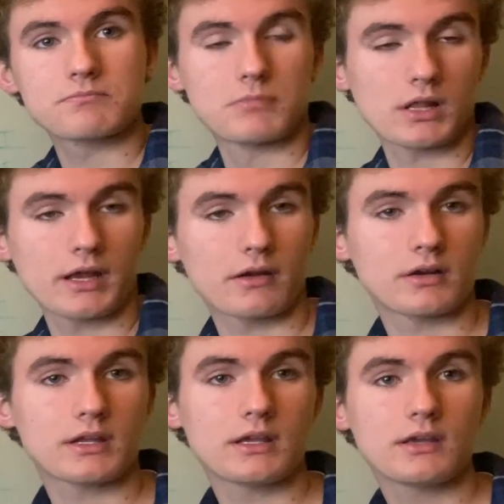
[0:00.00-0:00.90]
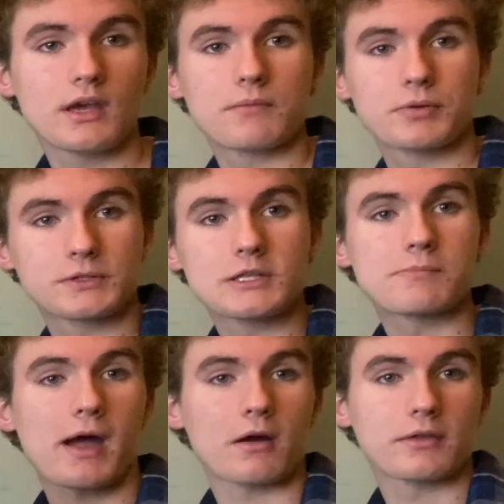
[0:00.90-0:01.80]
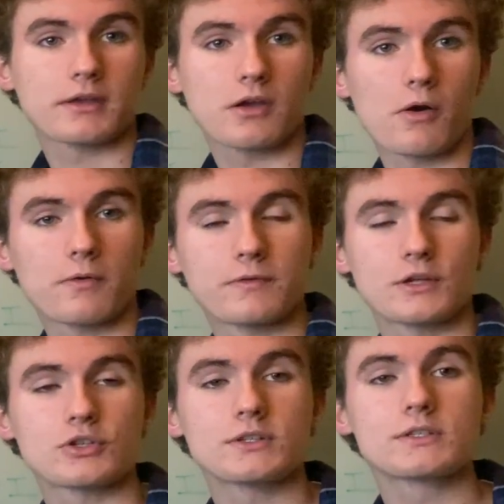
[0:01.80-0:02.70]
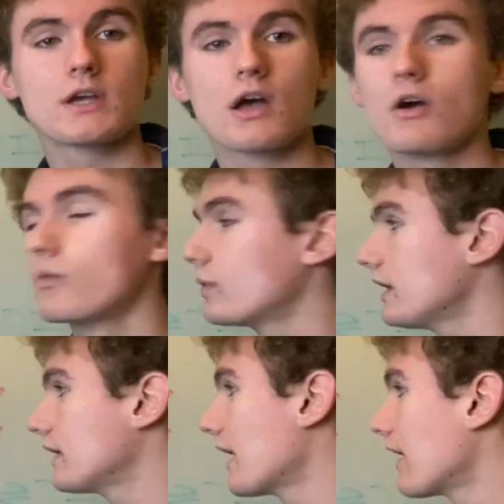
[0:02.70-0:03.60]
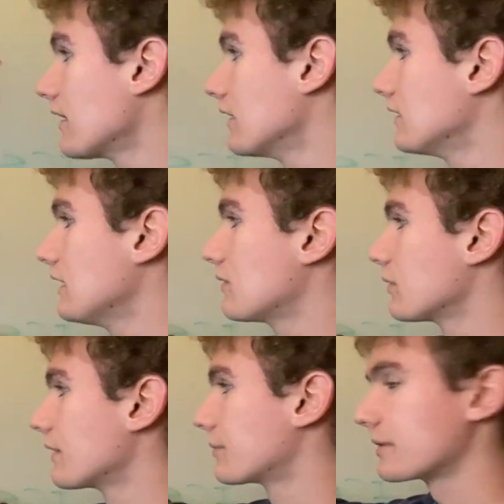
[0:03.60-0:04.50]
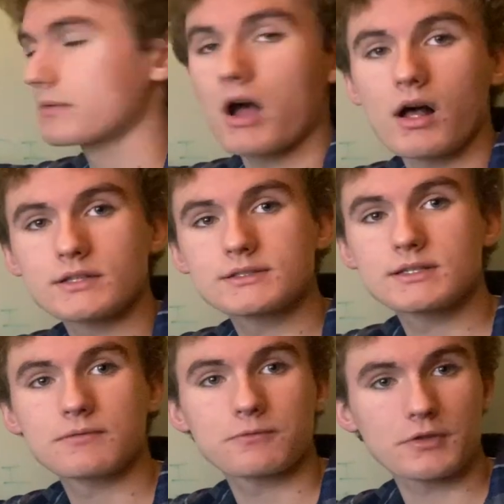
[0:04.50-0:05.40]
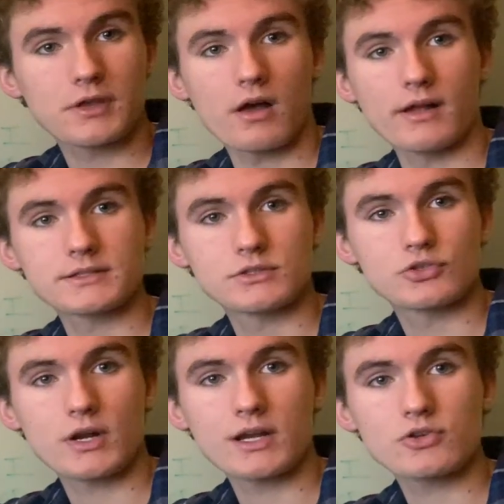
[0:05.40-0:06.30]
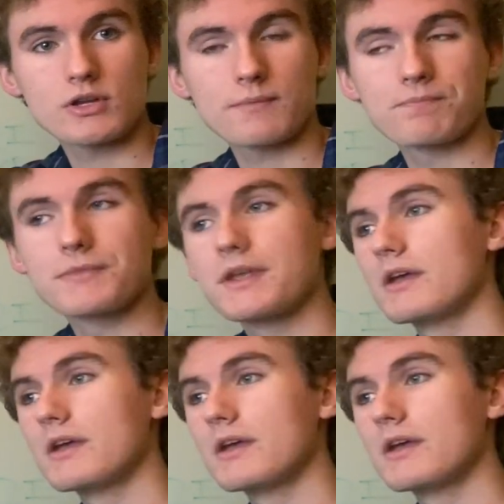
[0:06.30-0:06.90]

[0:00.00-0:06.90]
molarity put to the power of the coefficients, we get an equilibrium constant for the concentration.